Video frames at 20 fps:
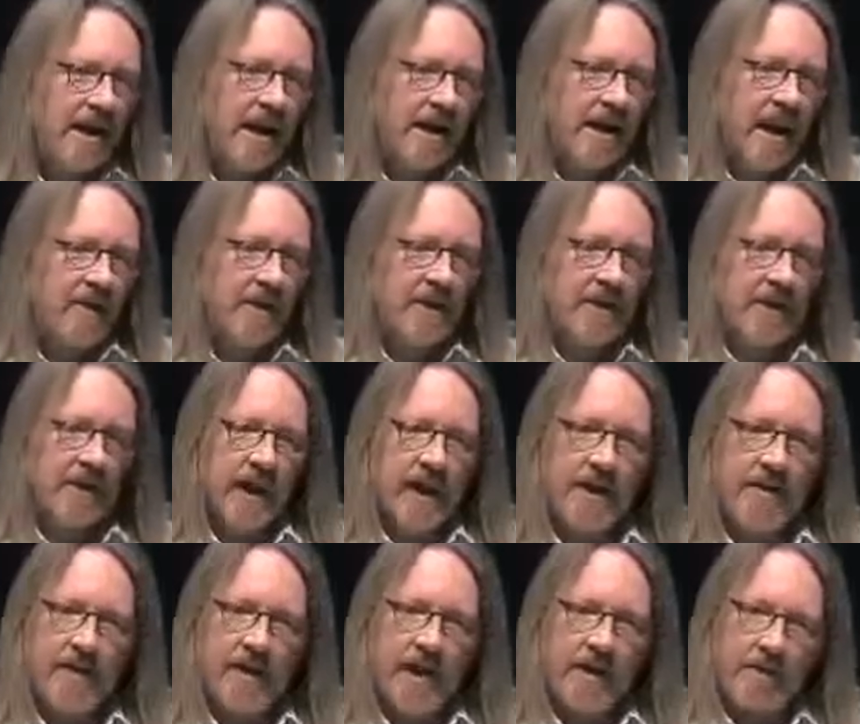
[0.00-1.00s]
And I would
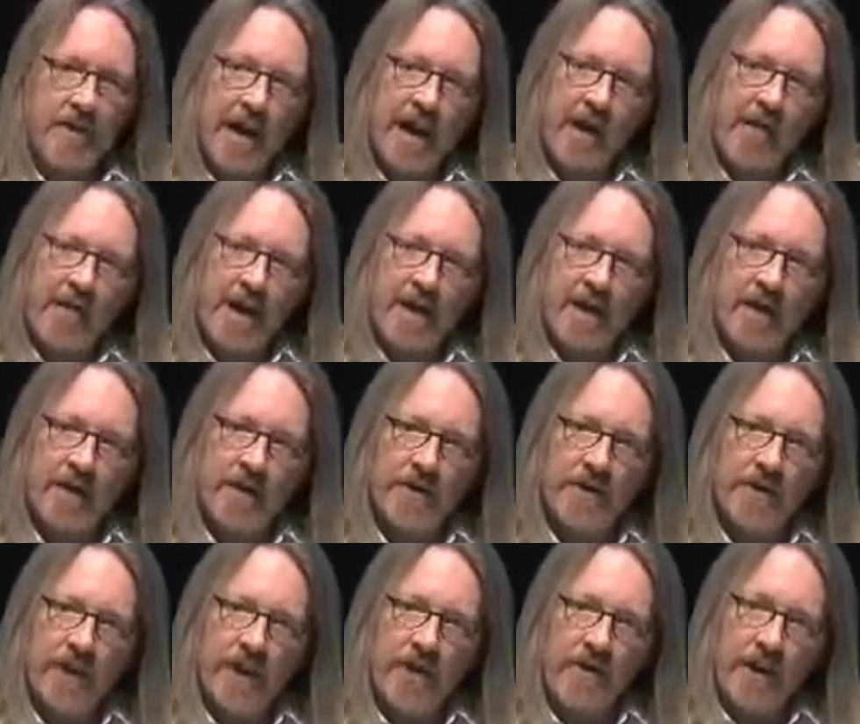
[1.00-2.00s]
say that in biomedical
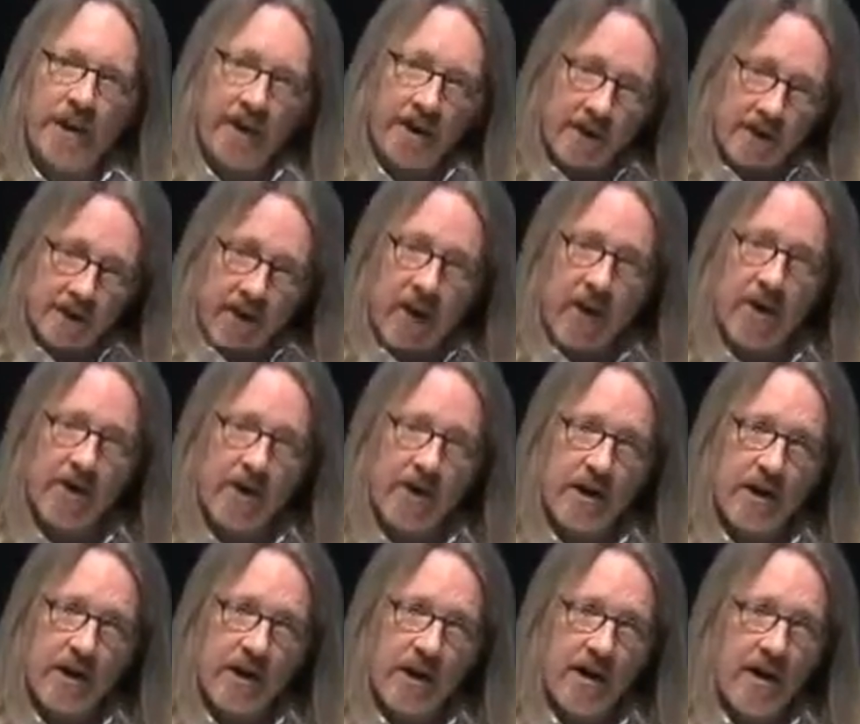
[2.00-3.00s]
engineering,
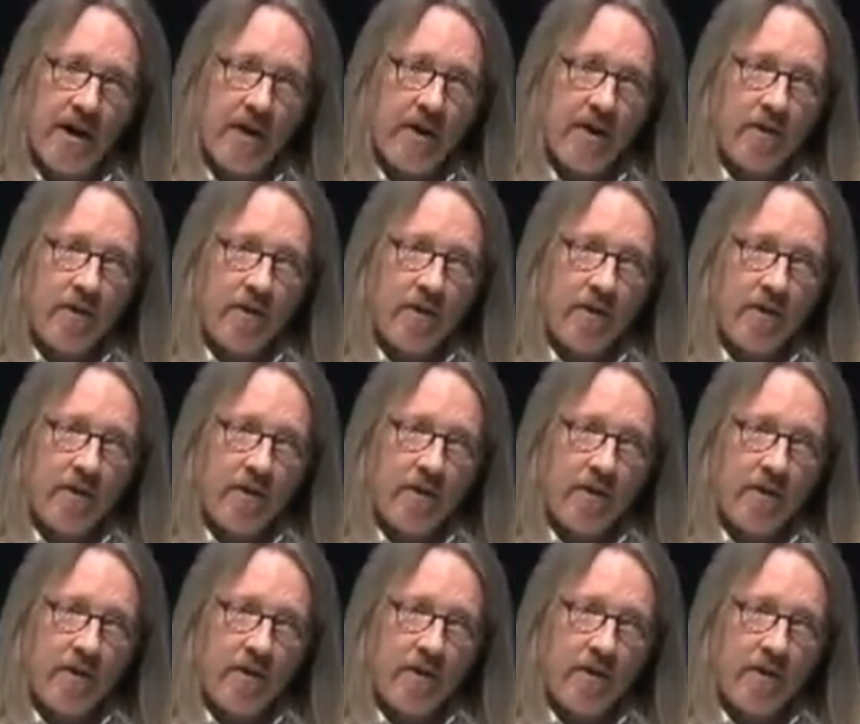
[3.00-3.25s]
largely,